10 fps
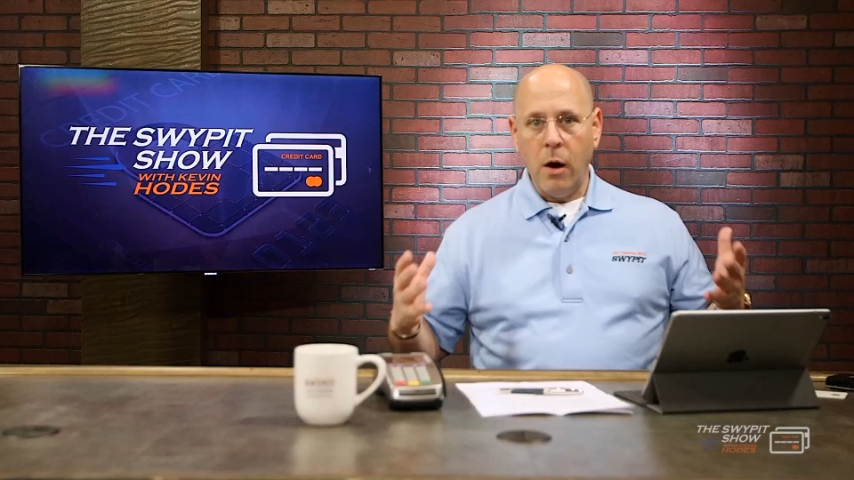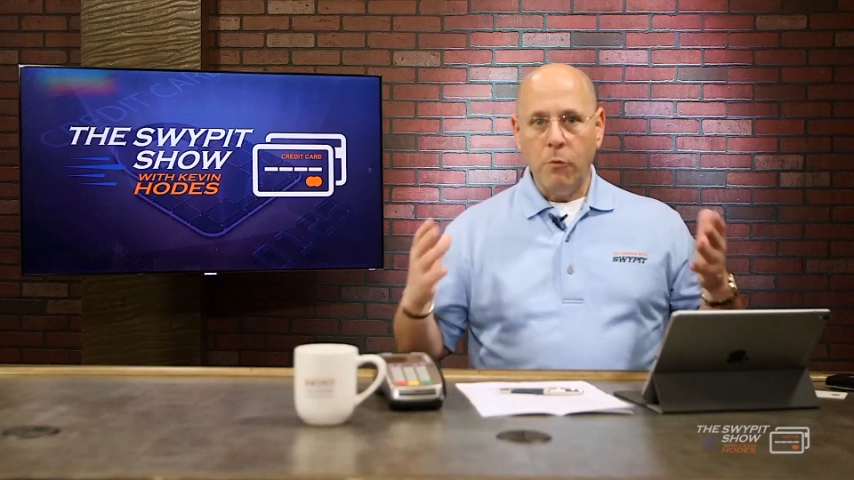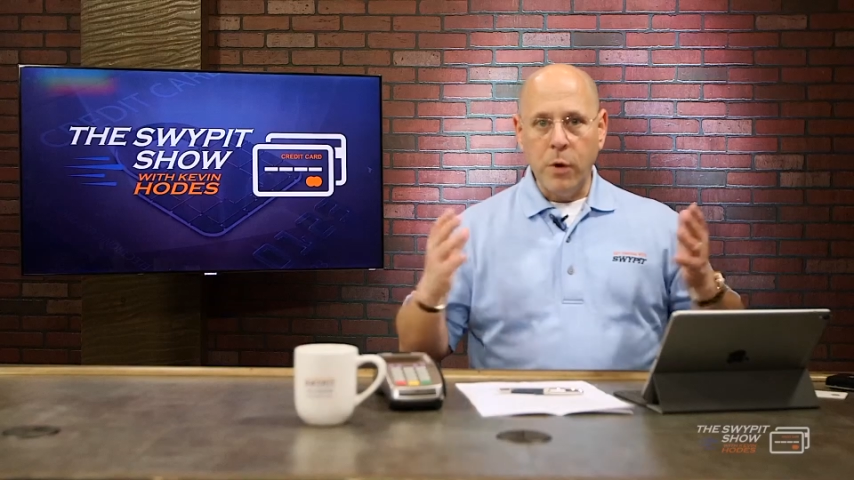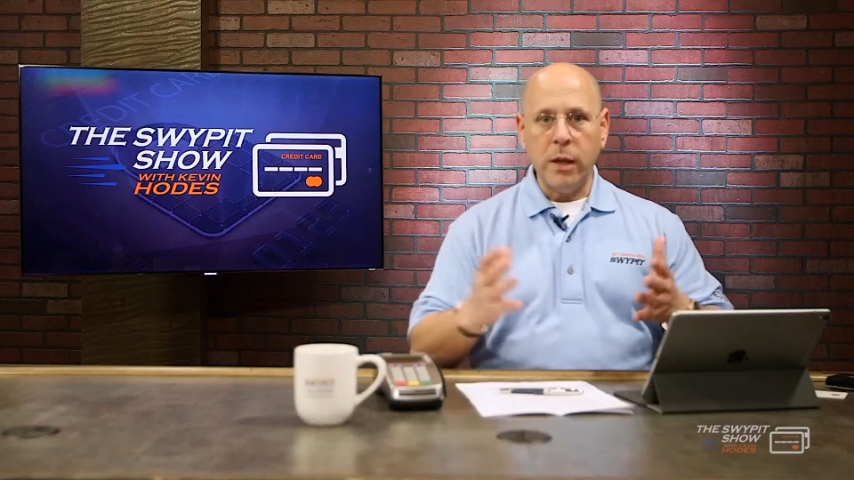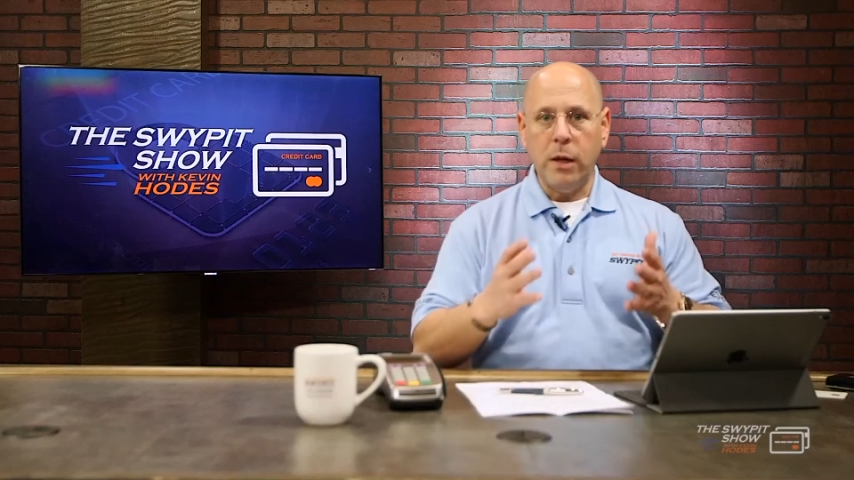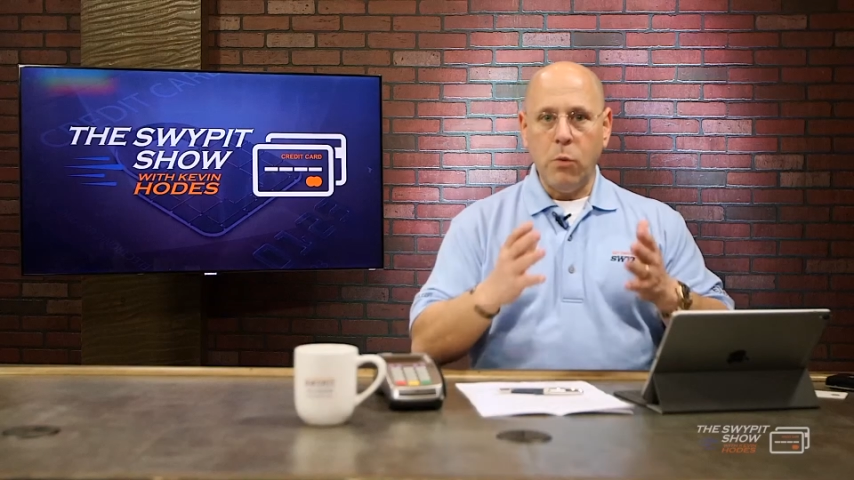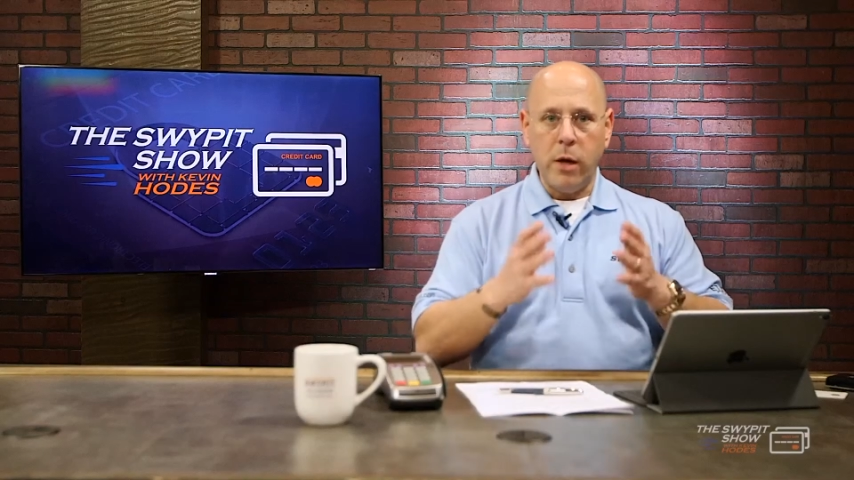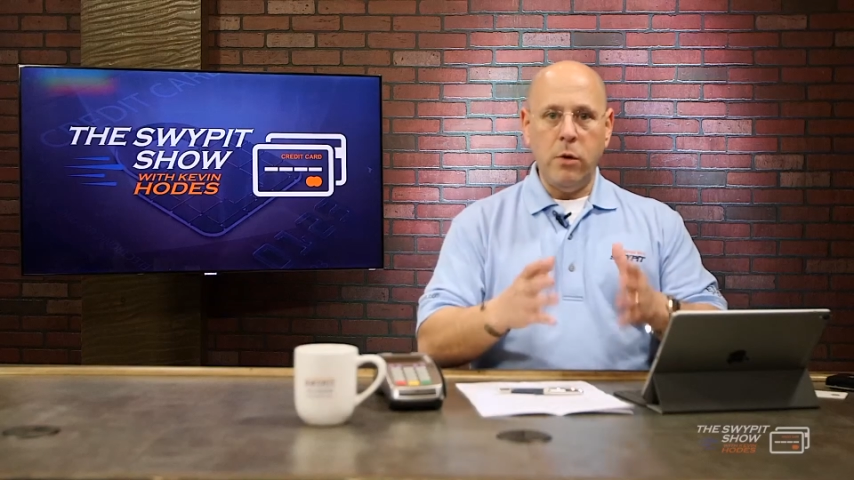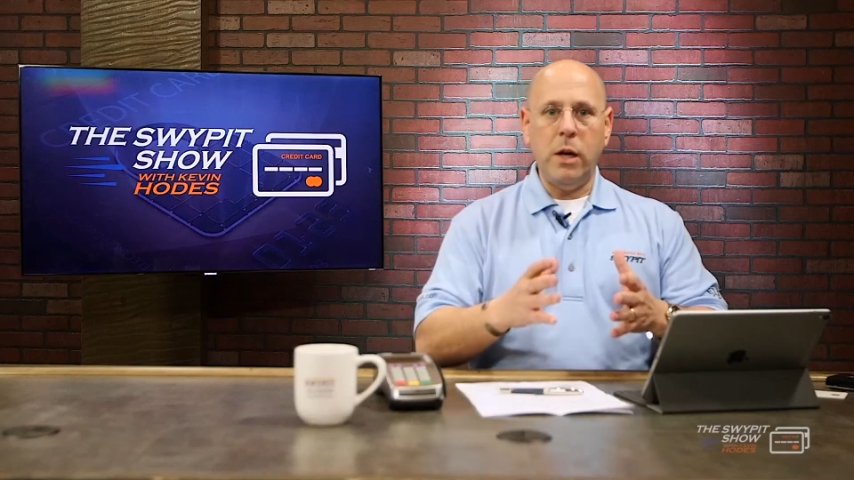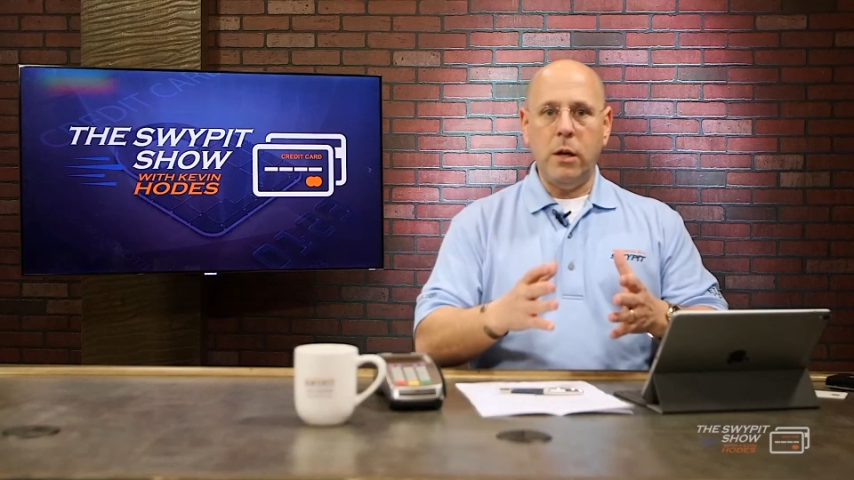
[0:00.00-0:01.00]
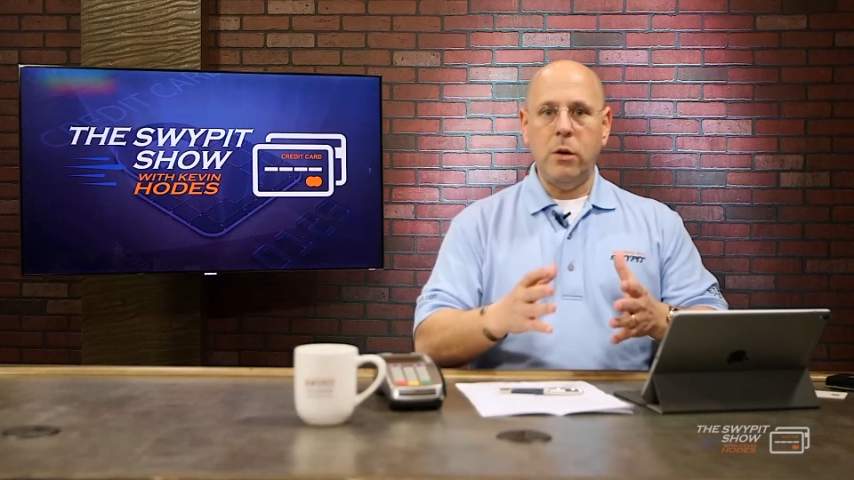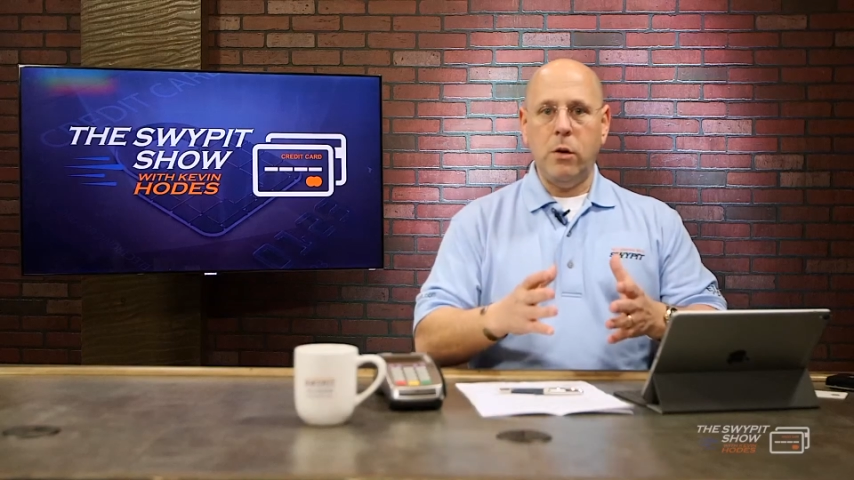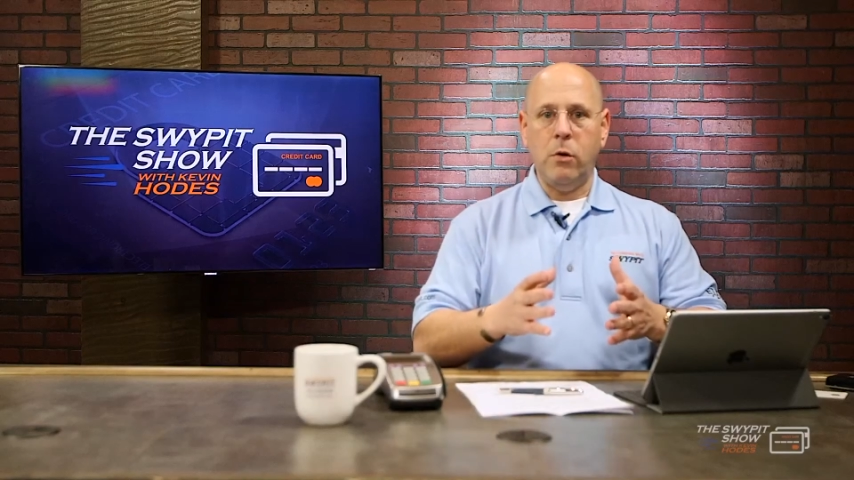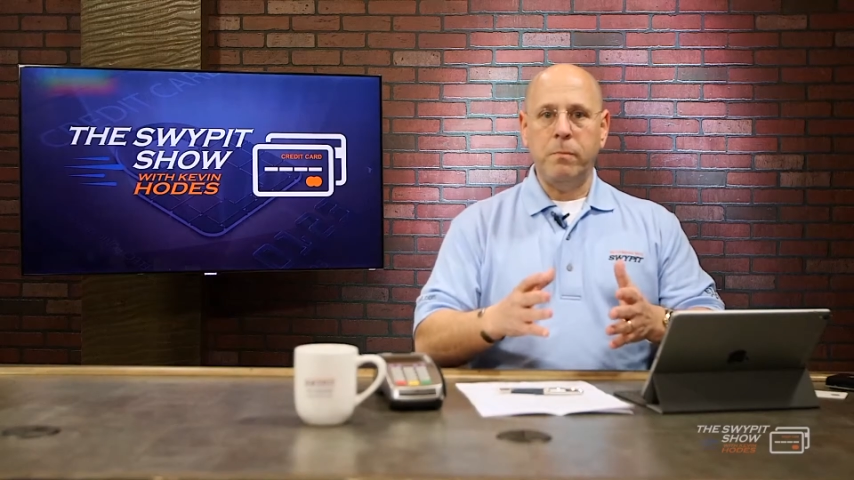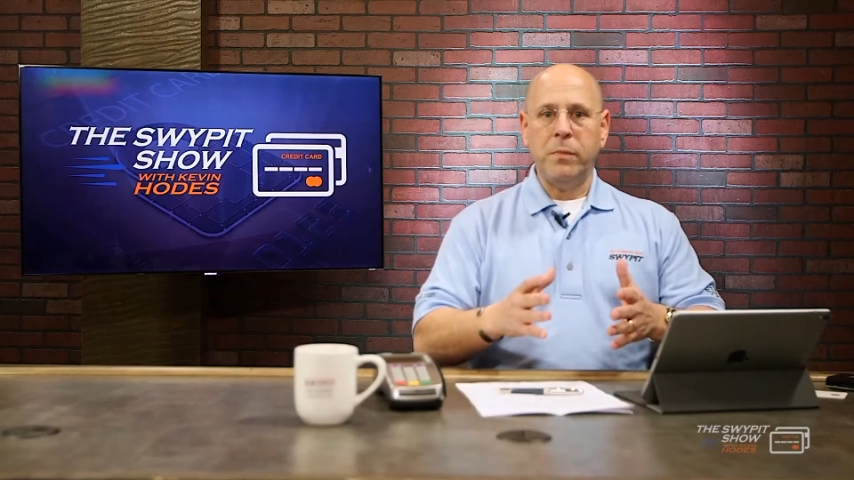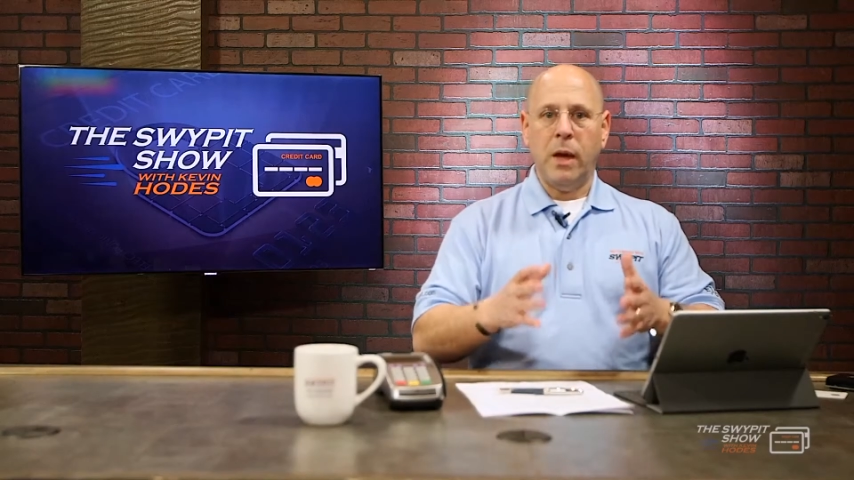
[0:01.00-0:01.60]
Really, what you need to do